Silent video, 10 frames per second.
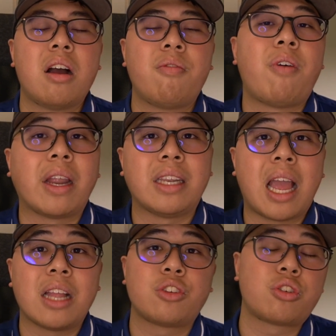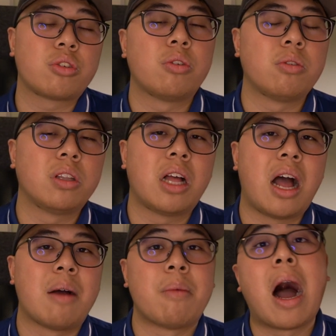financial
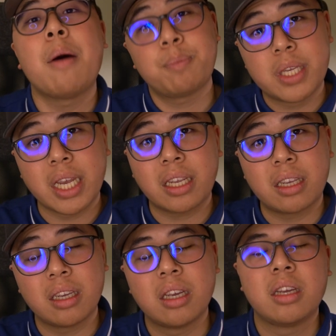uptick,